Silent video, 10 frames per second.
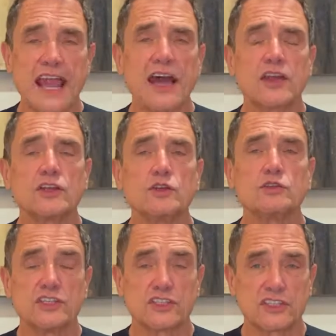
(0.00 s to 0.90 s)
how do you
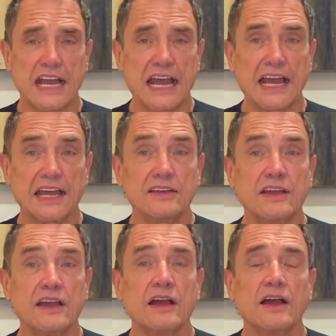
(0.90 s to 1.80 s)
decide
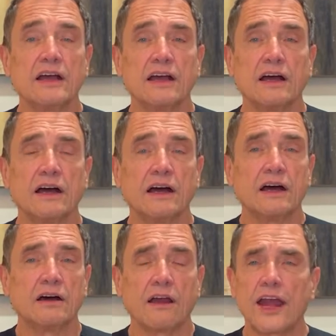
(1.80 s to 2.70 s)

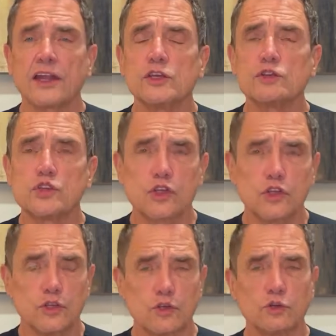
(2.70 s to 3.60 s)
or how do you
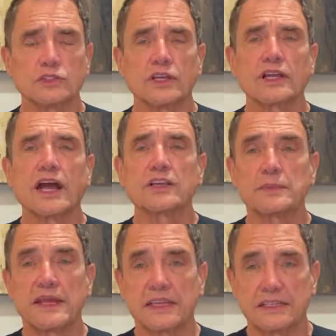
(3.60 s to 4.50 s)
choose a
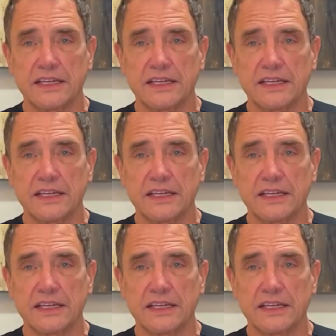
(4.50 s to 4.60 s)
cosmetic